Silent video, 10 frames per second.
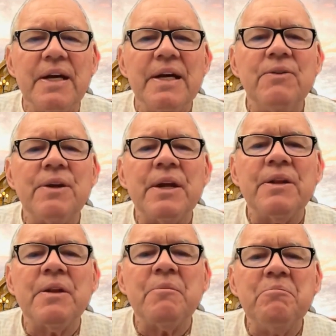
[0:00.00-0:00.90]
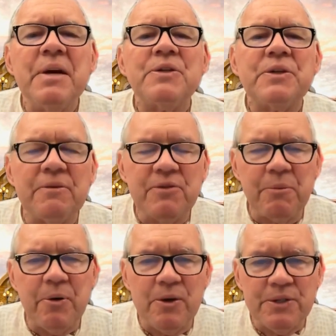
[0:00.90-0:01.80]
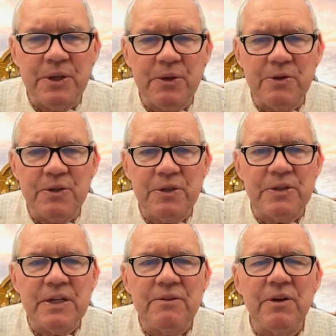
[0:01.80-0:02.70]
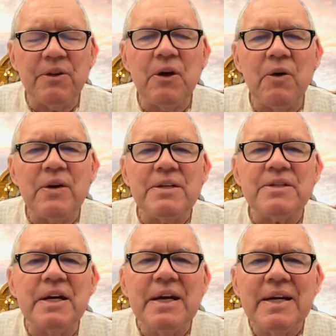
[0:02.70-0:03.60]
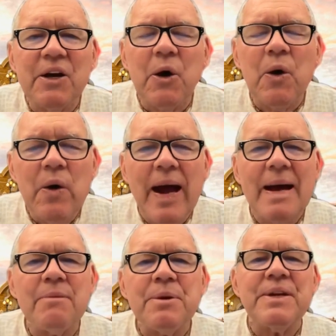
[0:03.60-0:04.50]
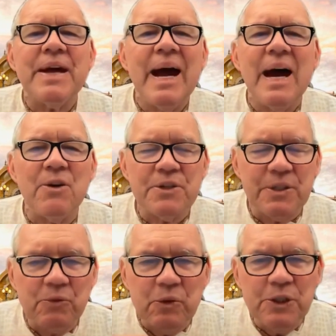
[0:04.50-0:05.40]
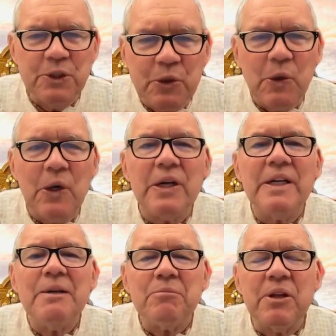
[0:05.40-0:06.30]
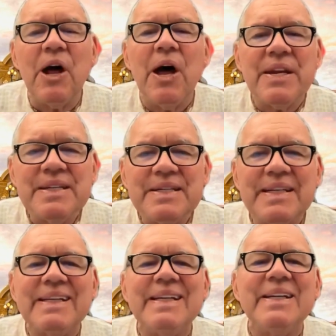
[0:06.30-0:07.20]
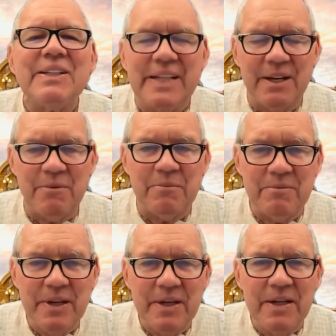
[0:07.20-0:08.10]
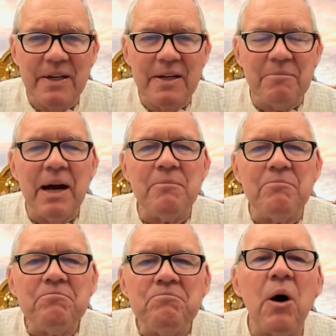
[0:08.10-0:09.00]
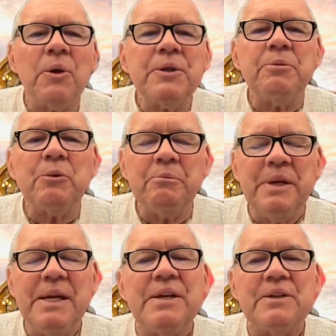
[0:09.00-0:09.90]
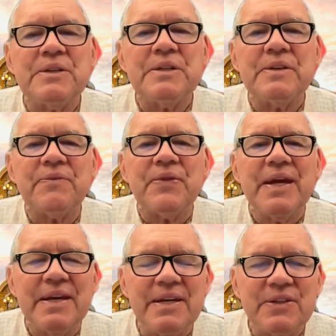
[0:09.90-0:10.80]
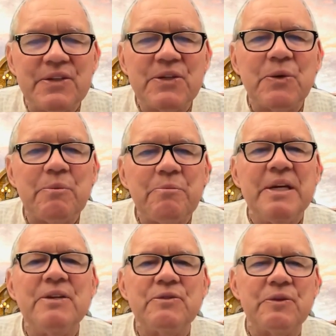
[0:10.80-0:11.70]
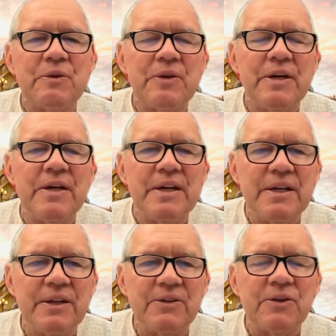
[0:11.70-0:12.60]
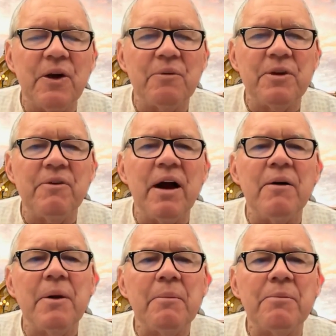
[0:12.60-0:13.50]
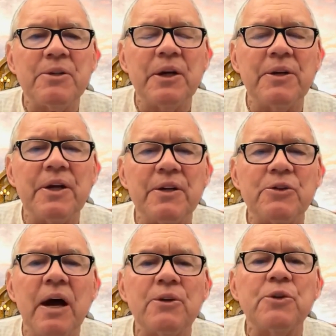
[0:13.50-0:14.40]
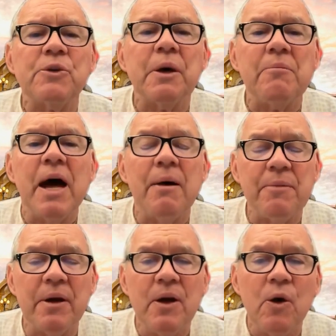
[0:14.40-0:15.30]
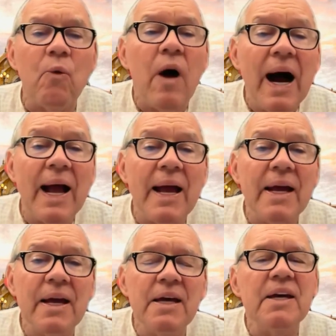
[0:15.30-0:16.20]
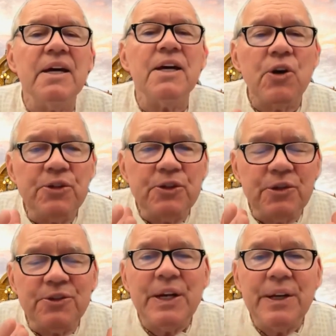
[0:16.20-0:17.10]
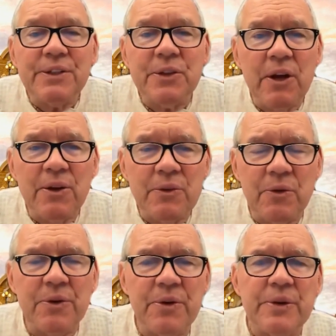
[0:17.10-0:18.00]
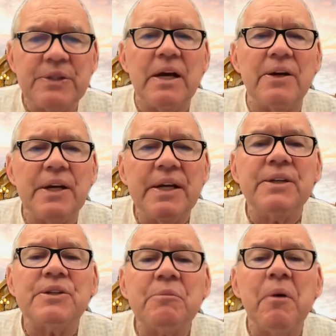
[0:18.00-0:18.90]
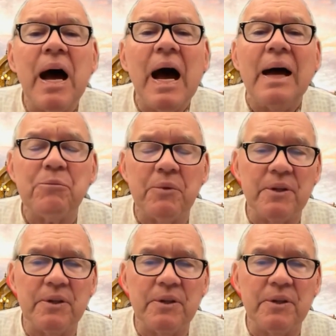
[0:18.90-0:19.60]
Even in the midst of your persecutions, even though he's cohabiting a house in which you're plotting to kill him by multiple means, he is still peaceful. He is calm. Nirvari apashantaya. Shashuta mahatma. Why? Because your son is not an ordinary child. He is a Mahatma.